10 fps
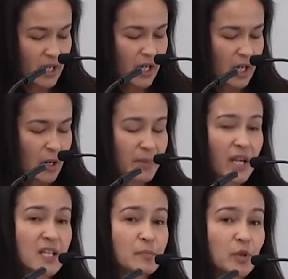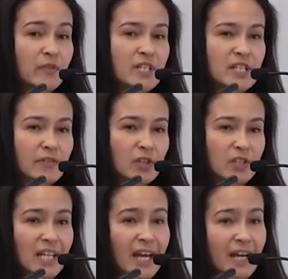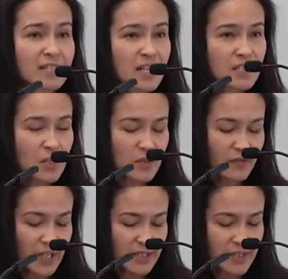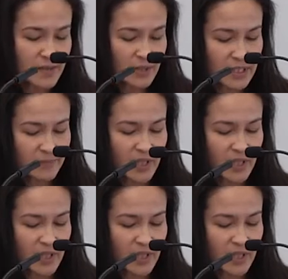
Um, it has proven difficult to access those funds, right,